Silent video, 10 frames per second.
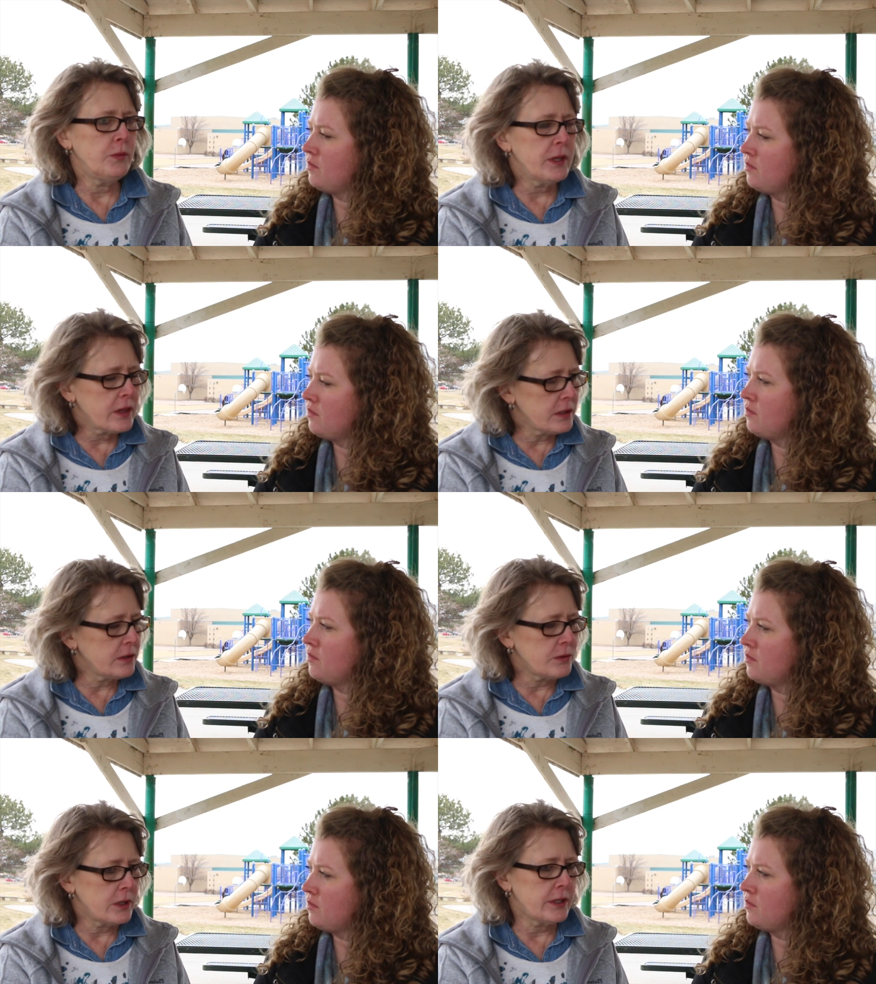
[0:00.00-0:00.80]
Speaker 1: with
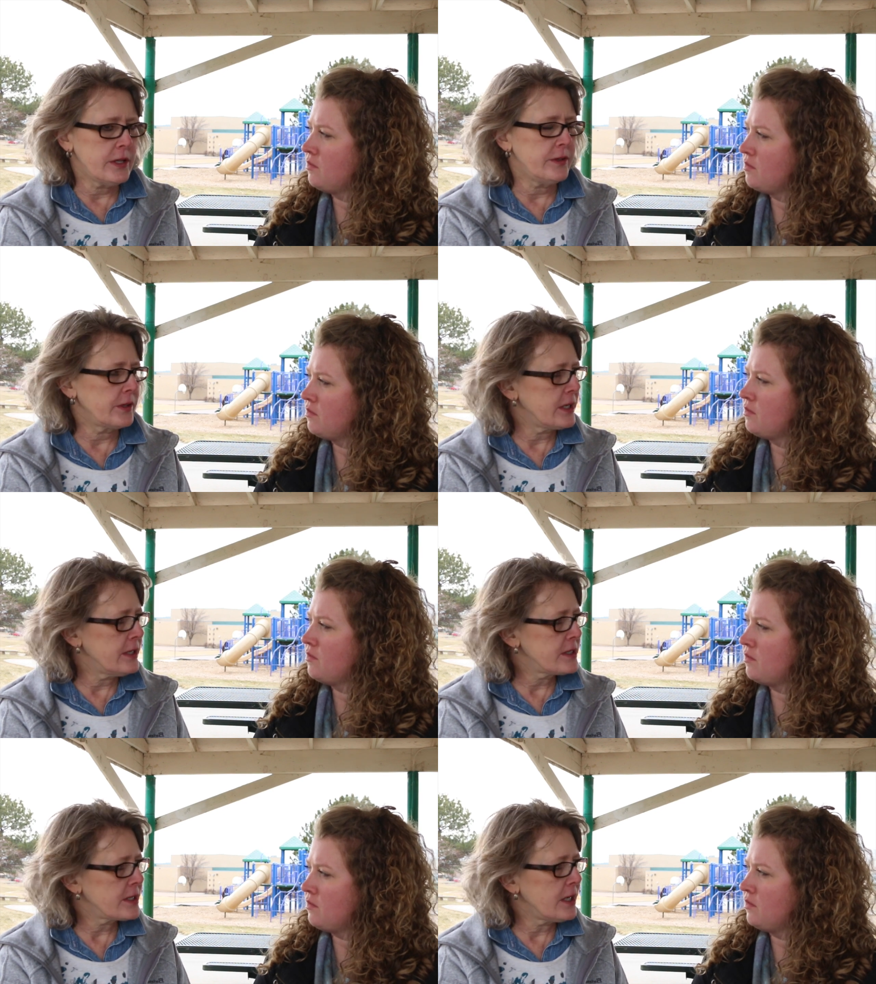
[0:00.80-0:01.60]
the Lord in their
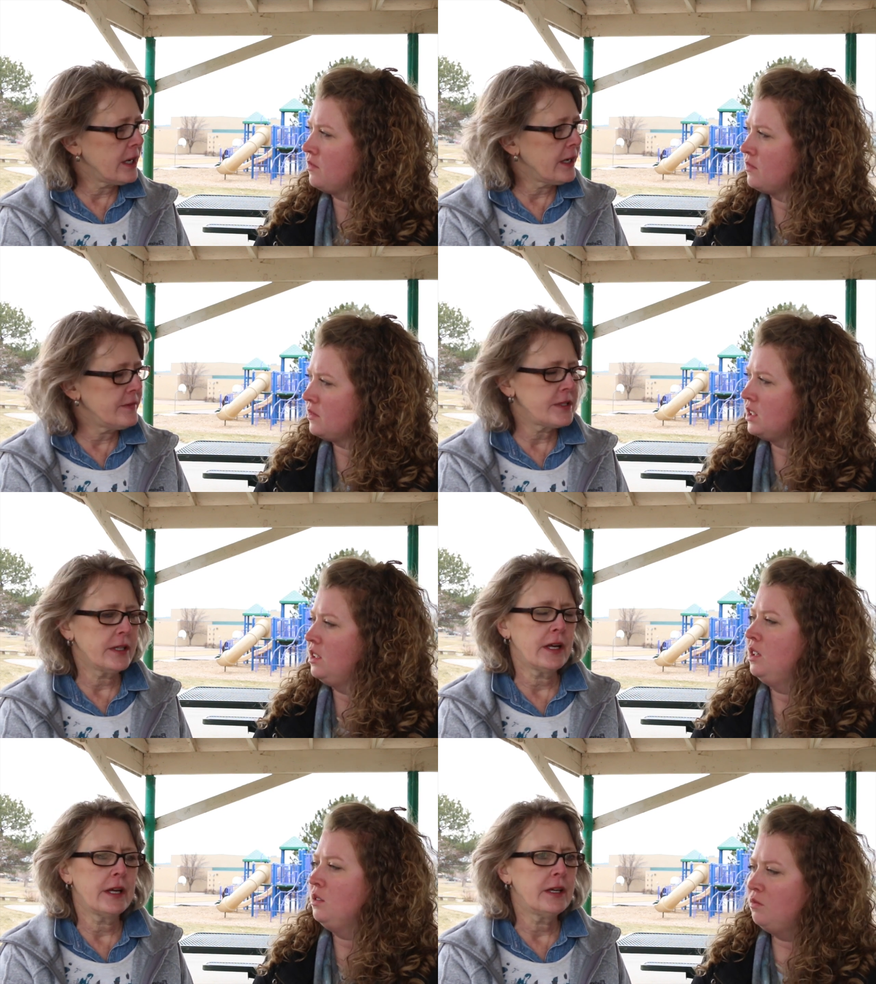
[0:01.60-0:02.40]
kids'
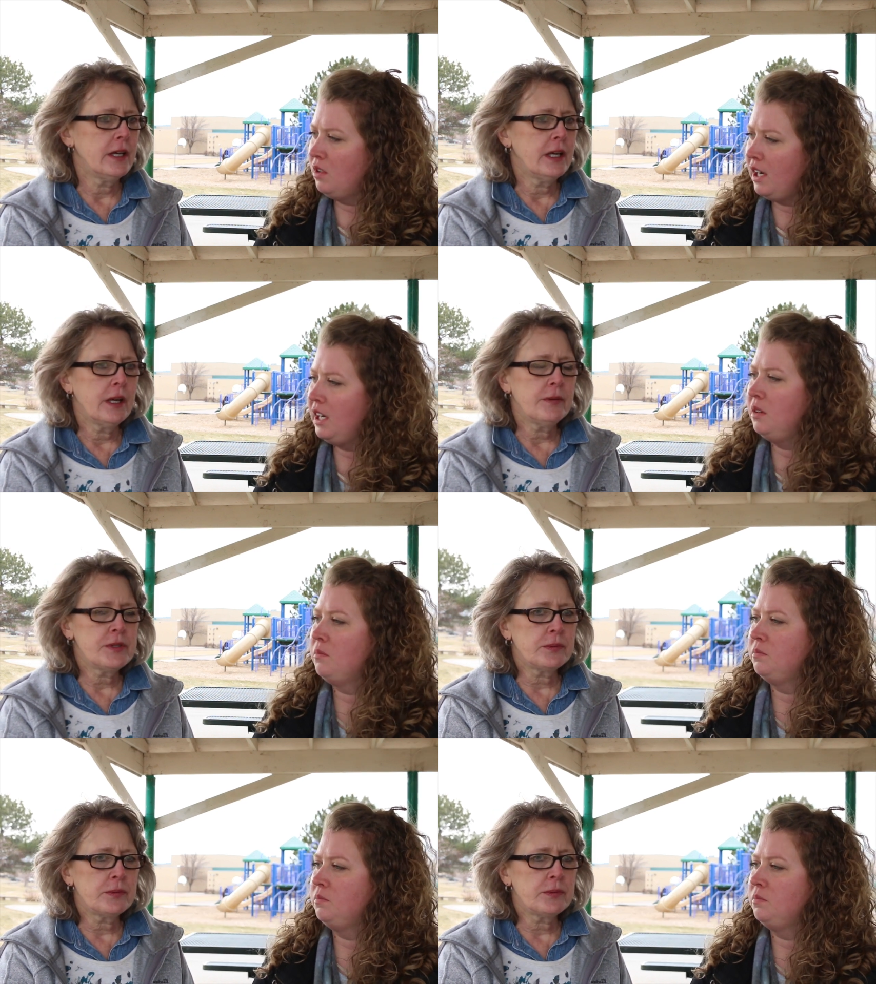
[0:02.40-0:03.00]
lives. And I right.